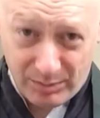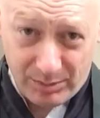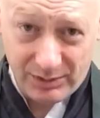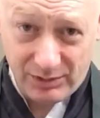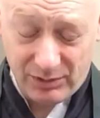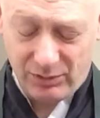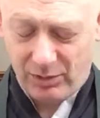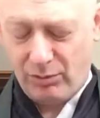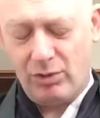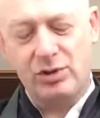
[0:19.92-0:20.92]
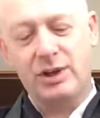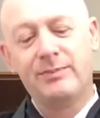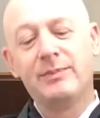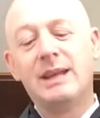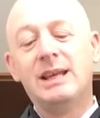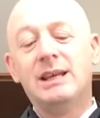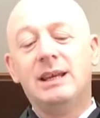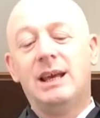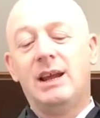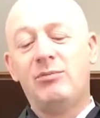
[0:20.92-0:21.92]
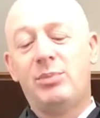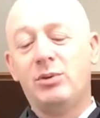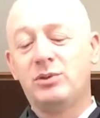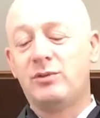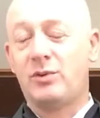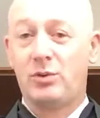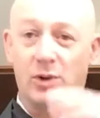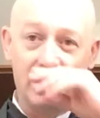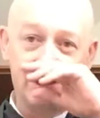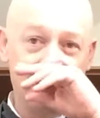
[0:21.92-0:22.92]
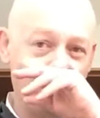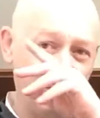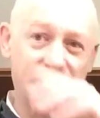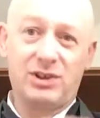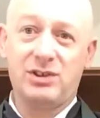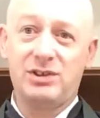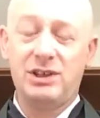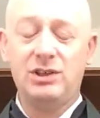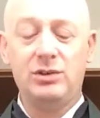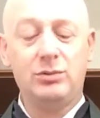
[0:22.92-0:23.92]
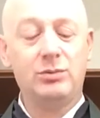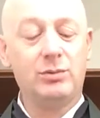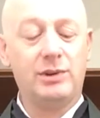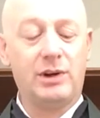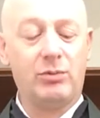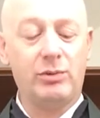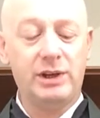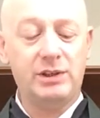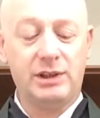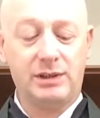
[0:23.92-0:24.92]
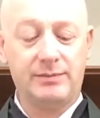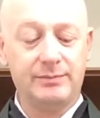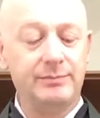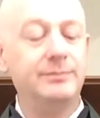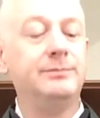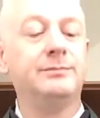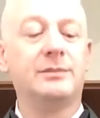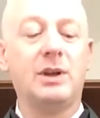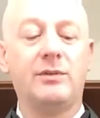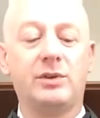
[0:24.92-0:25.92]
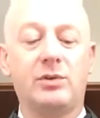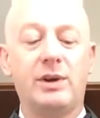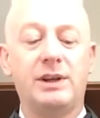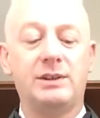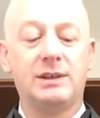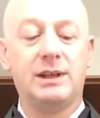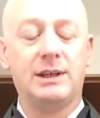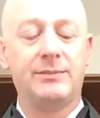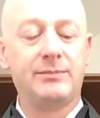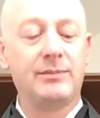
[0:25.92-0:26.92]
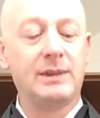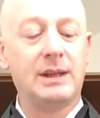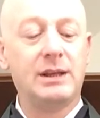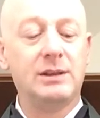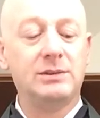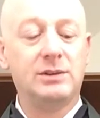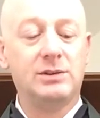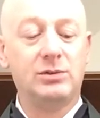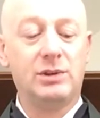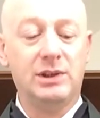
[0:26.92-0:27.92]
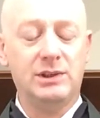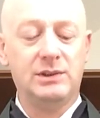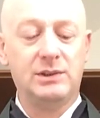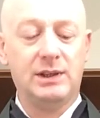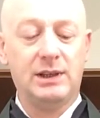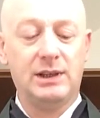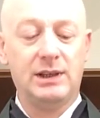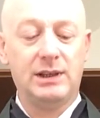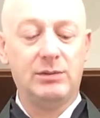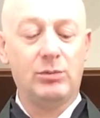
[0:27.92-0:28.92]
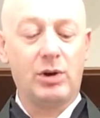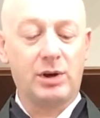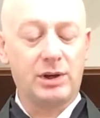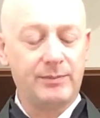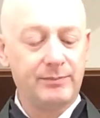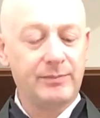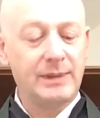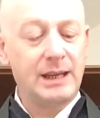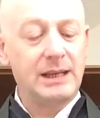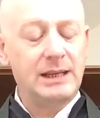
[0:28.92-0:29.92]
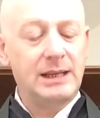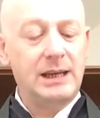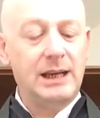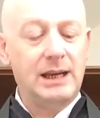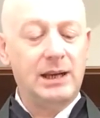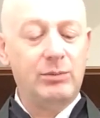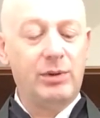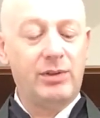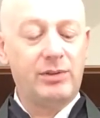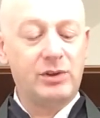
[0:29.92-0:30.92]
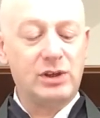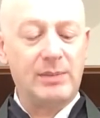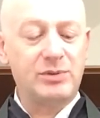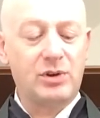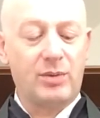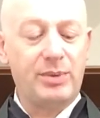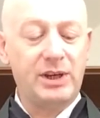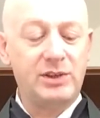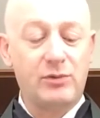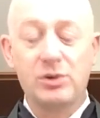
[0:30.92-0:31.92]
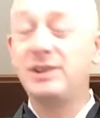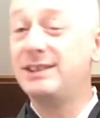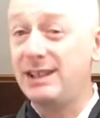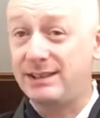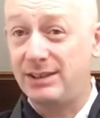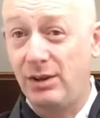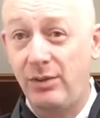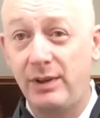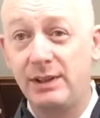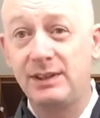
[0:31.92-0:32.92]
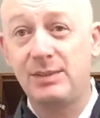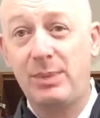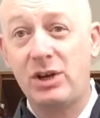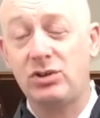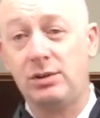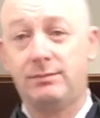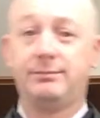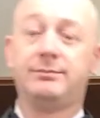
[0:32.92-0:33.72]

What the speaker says: Mind by Suzuki Roshi, and I haven't posted for a while, so I want to continue with our reading of the great Suzuki's work with the chapter on page 46, Nothing Special.